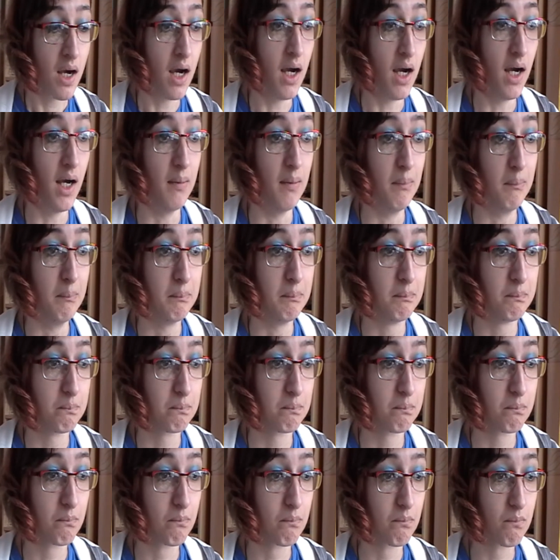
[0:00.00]
Um,
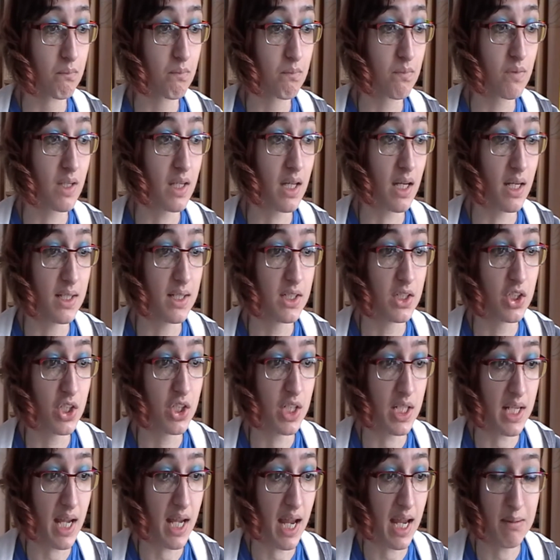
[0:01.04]

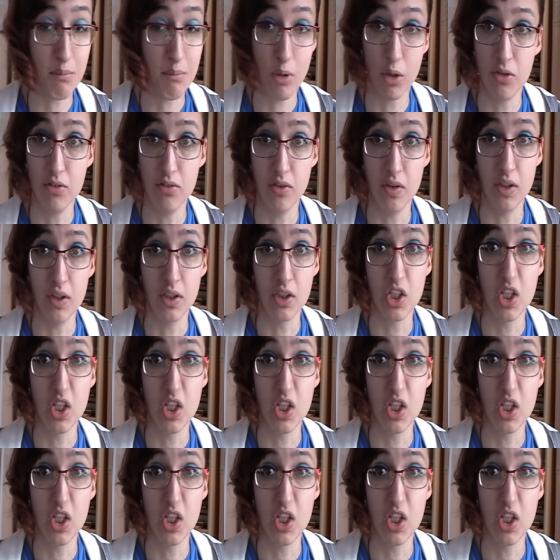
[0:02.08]
she came over,